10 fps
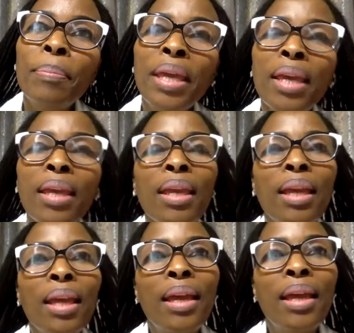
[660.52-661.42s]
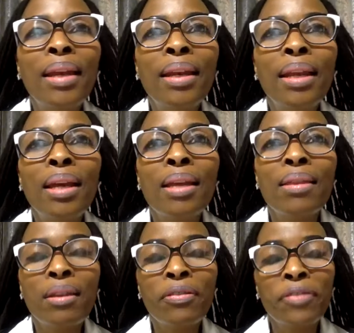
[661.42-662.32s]
being in
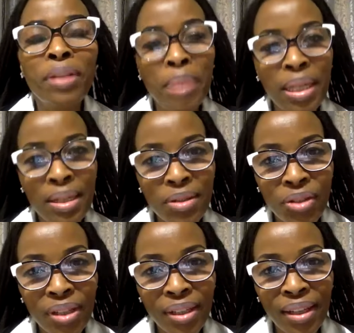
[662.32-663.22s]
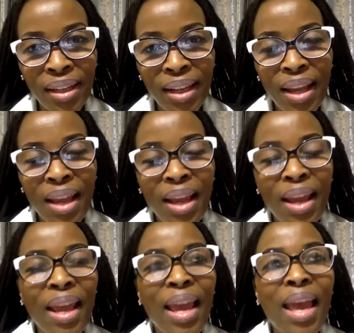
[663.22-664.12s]
the film industry
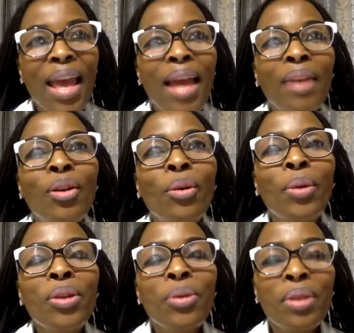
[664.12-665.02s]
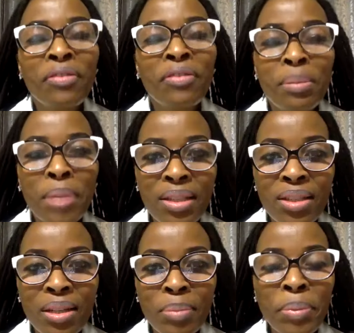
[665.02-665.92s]
and you know when you're in the film
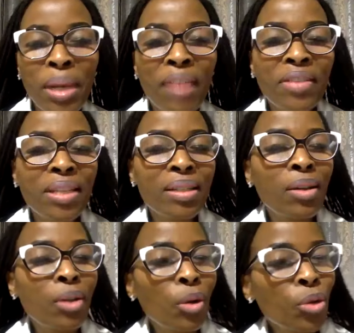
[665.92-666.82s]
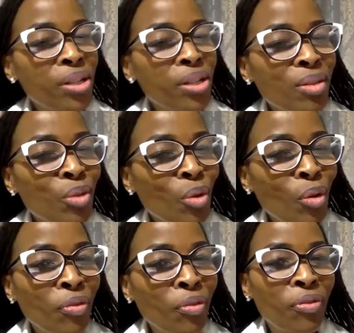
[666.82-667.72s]
industry people have certain notions
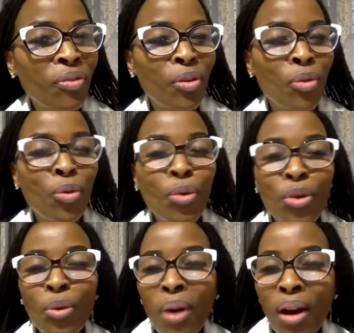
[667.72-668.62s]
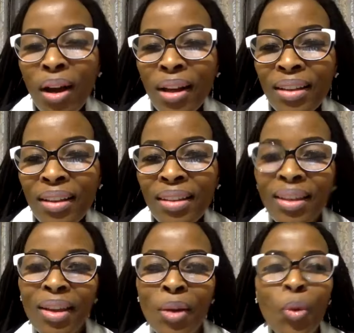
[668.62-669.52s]
of who you are
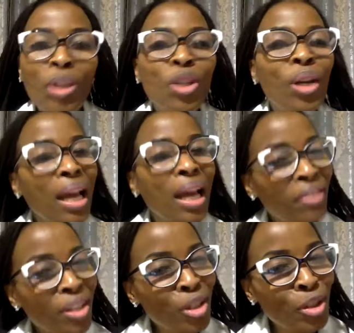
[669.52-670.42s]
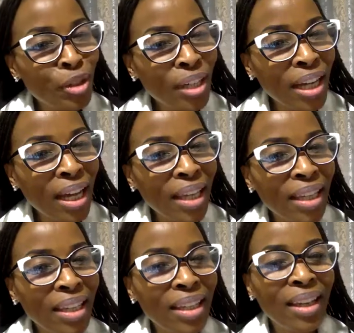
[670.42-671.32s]
what your life has to look
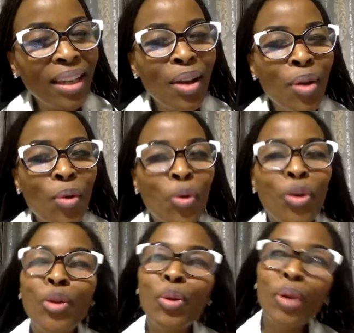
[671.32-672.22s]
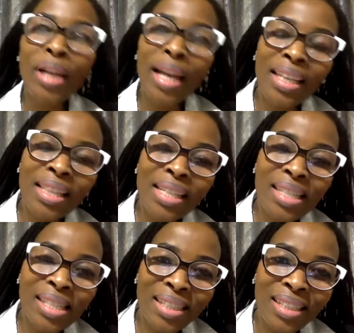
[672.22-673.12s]
like who you look like in the
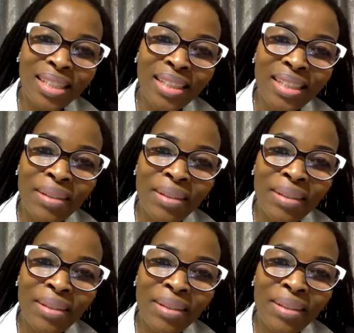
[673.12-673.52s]
street